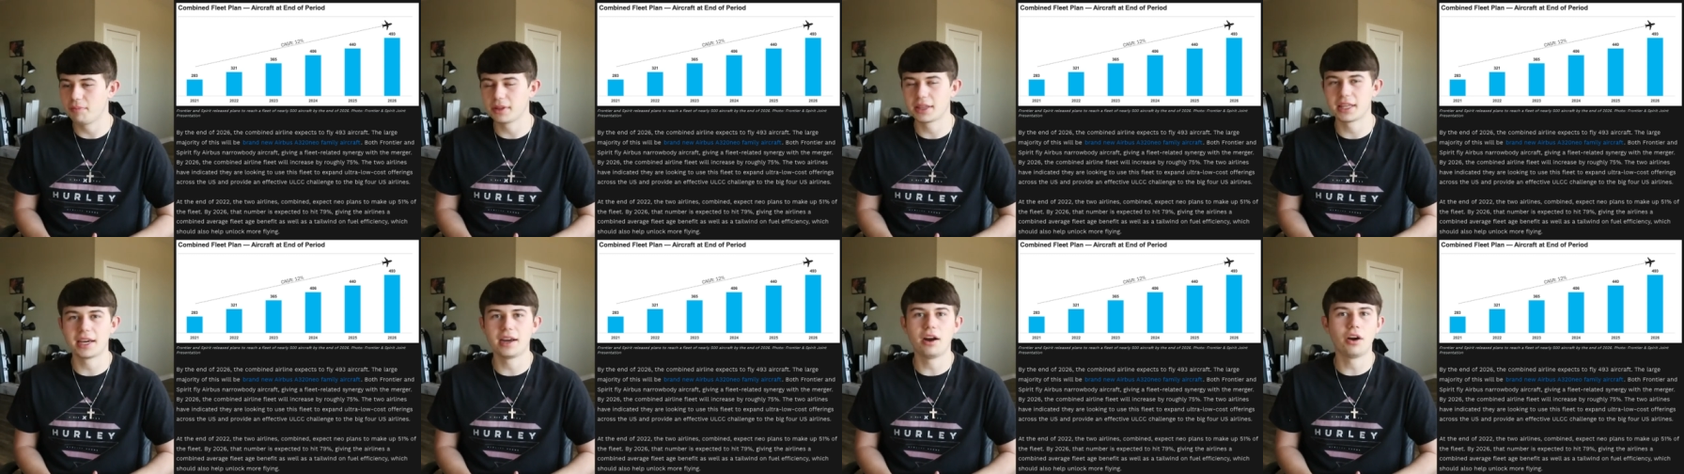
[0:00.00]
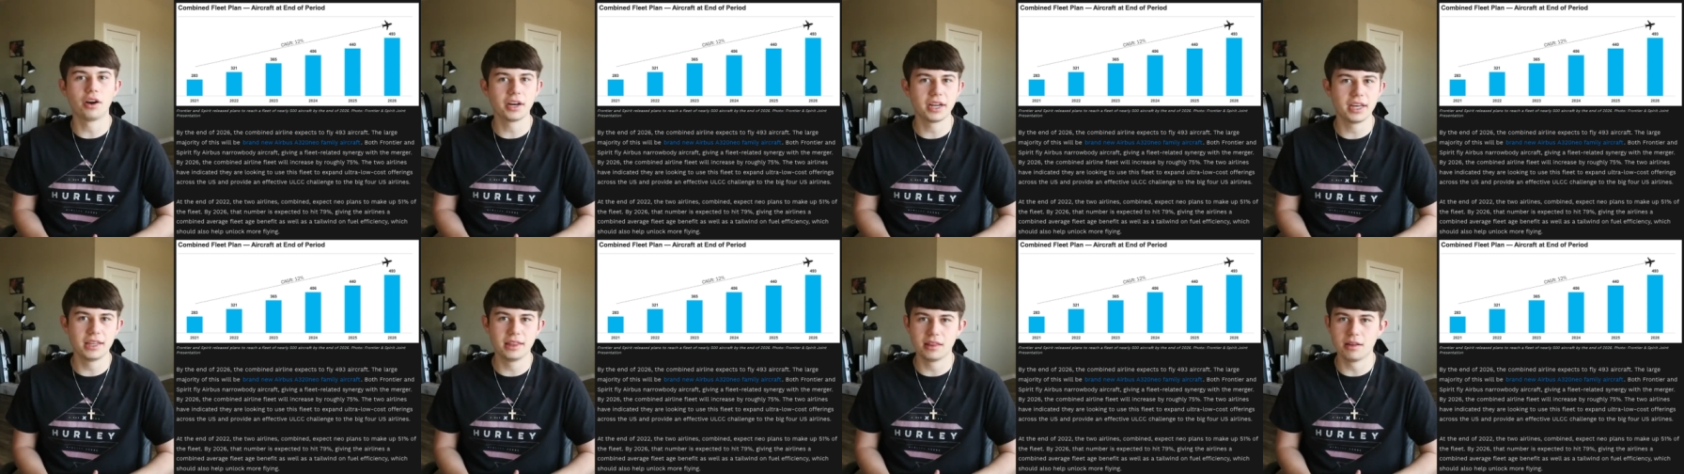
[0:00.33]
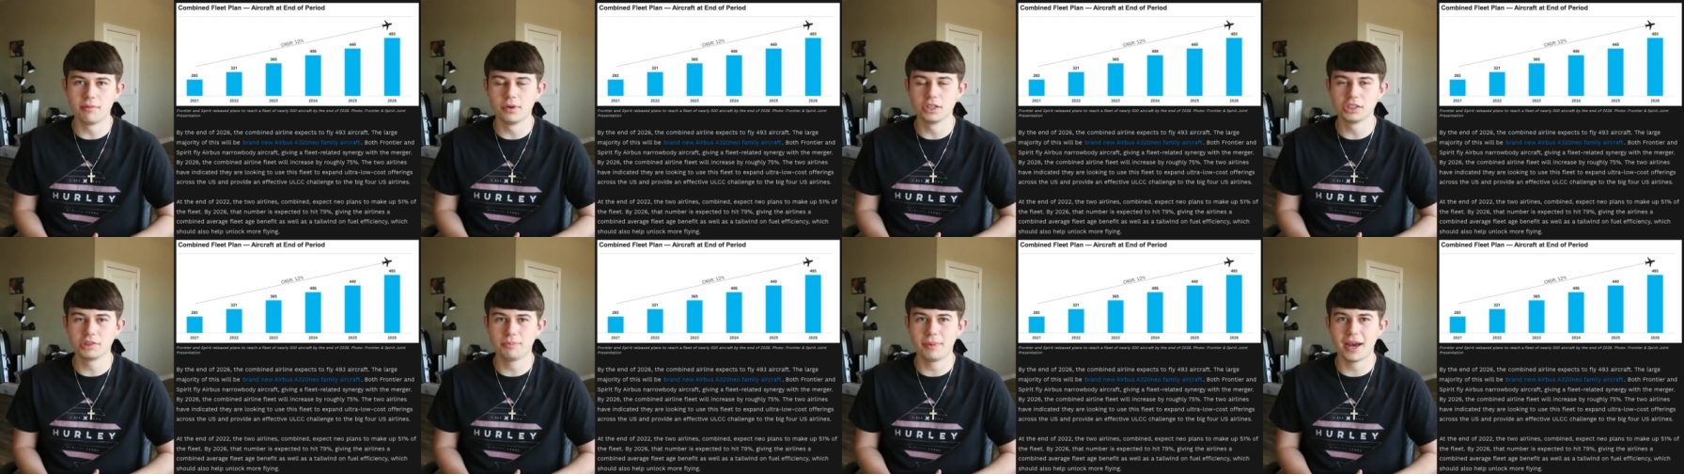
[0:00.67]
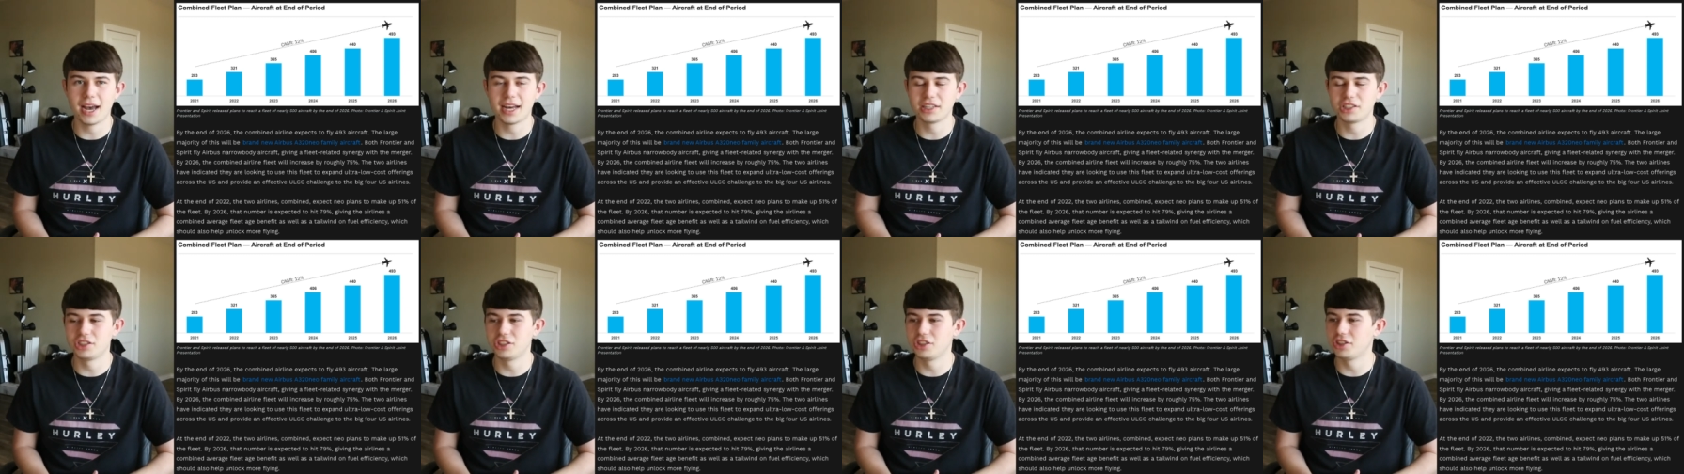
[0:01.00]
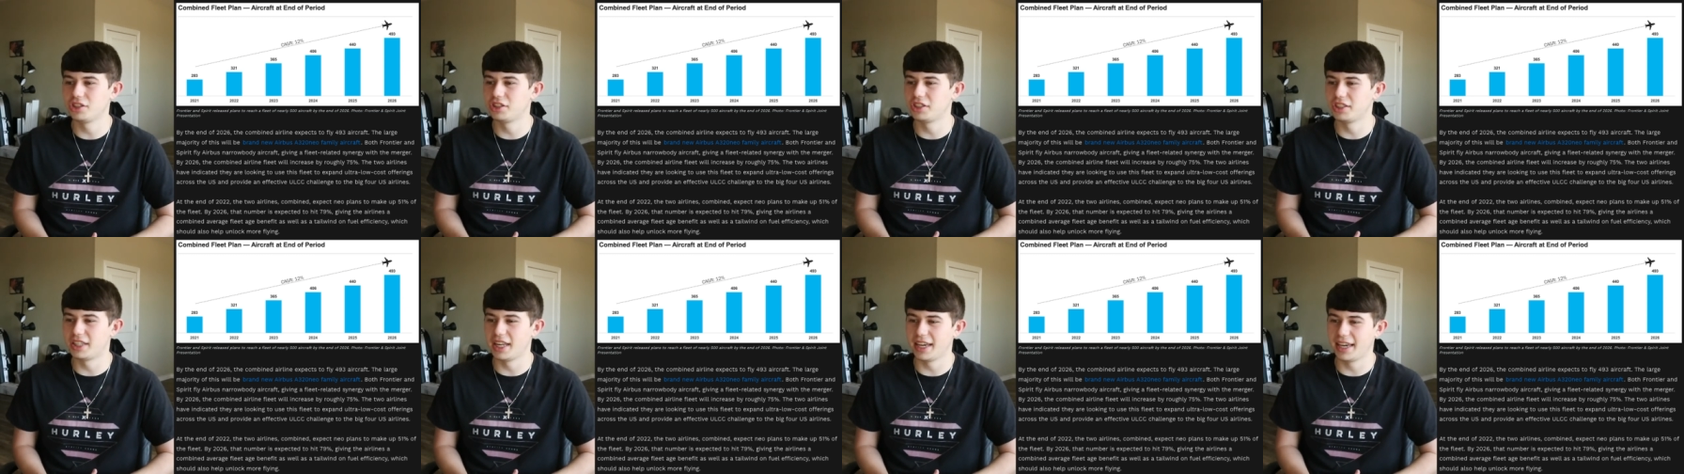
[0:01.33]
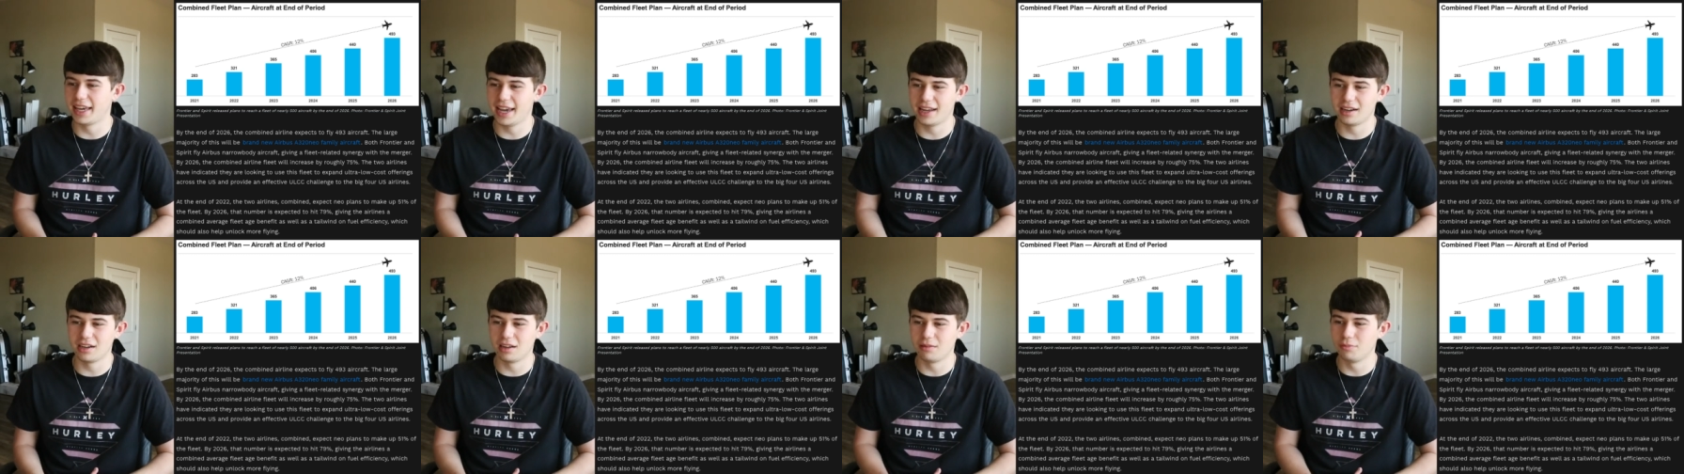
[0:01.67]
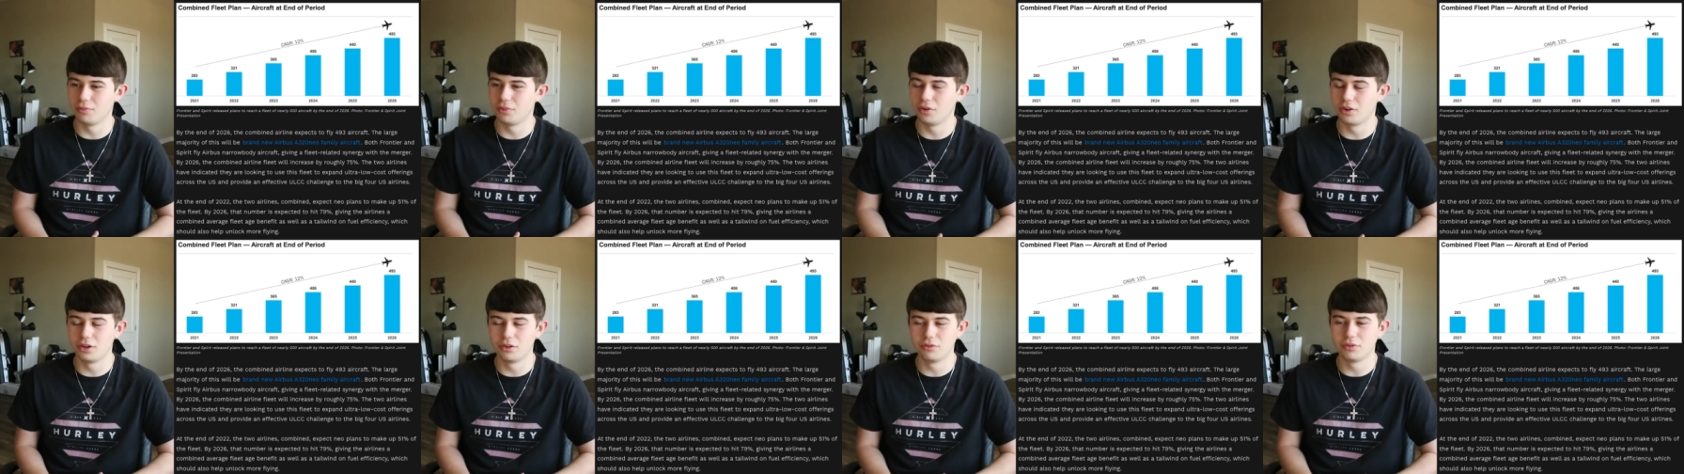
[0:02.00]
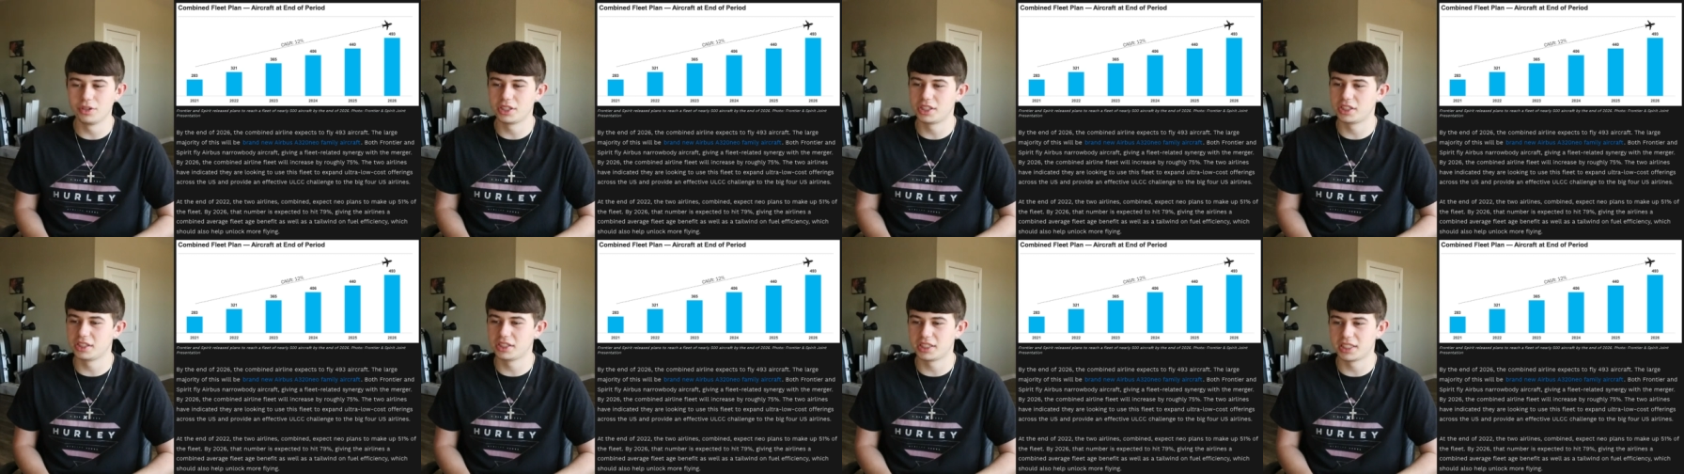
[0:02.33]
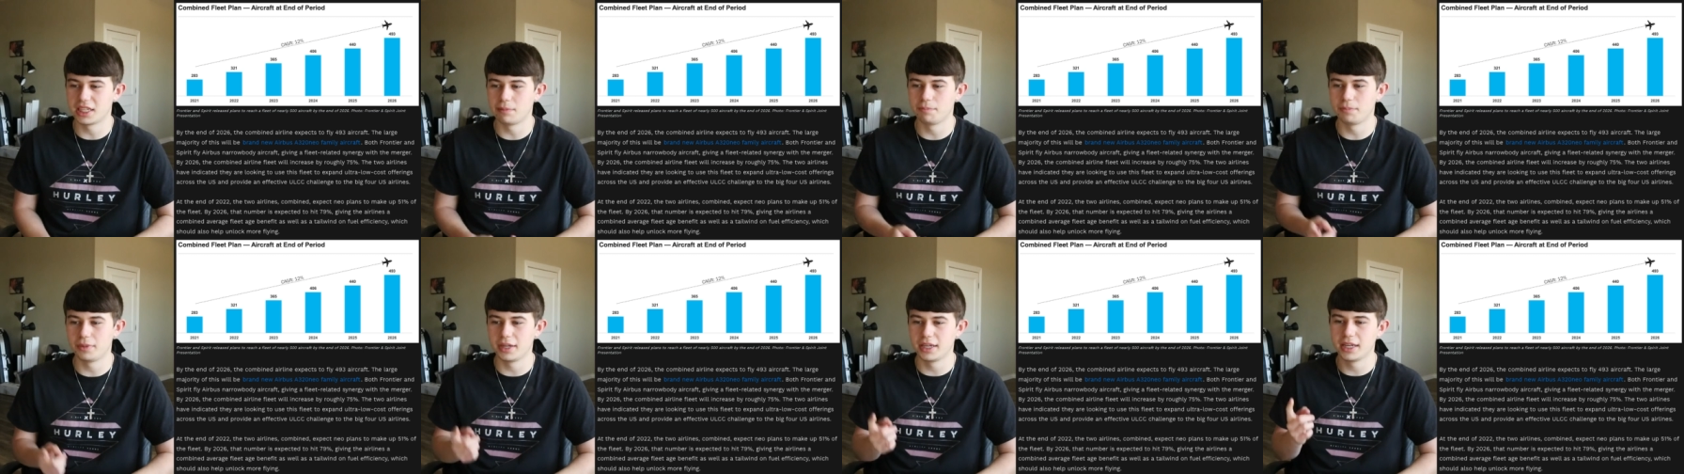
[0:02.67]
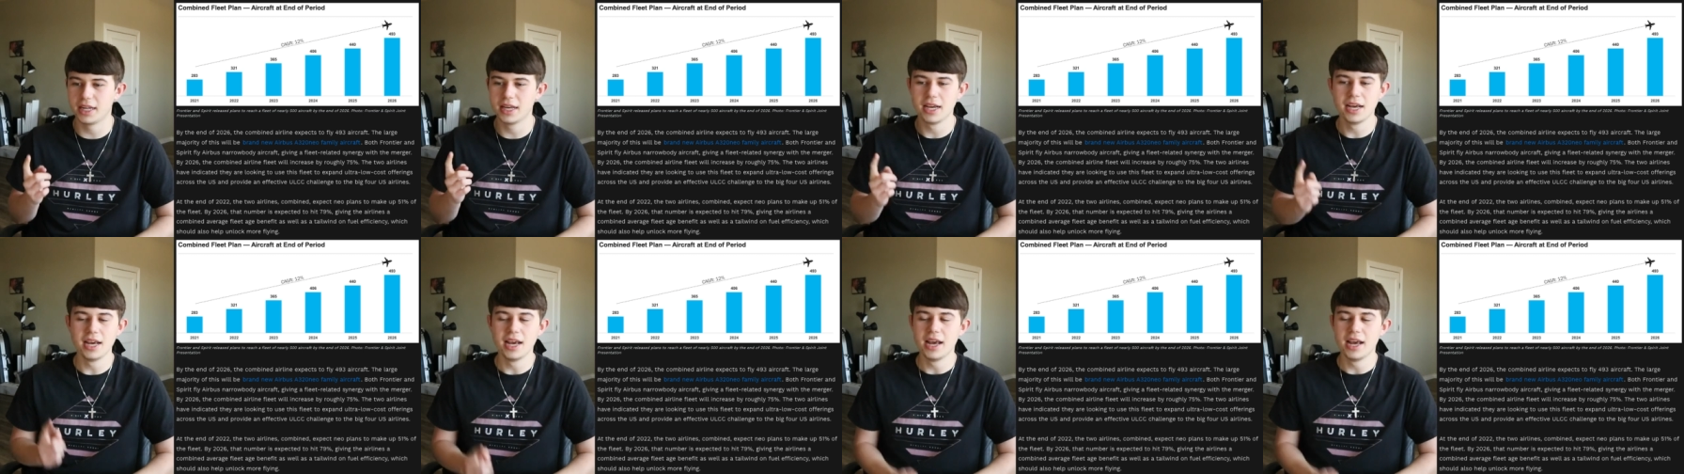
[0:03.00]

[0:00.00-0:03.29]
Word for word: but they are getting the most passengers they can on board, which is something.